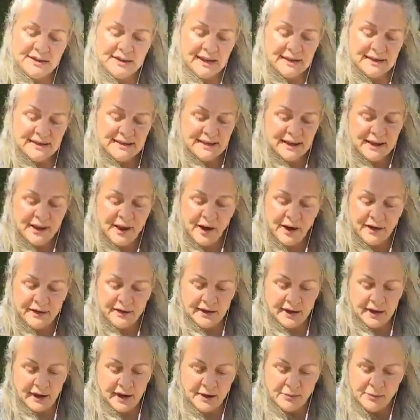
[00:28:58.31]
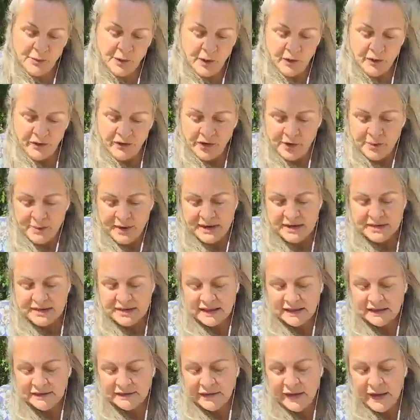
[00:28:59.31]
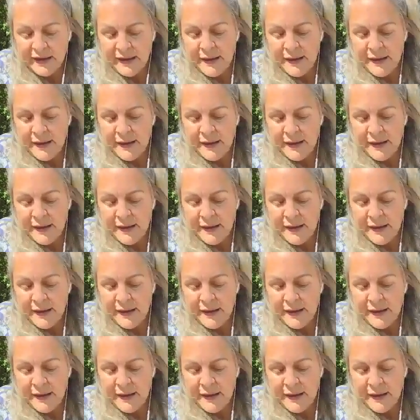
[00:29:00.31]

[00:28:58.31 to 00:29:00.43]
That's the card that I pulled for myself.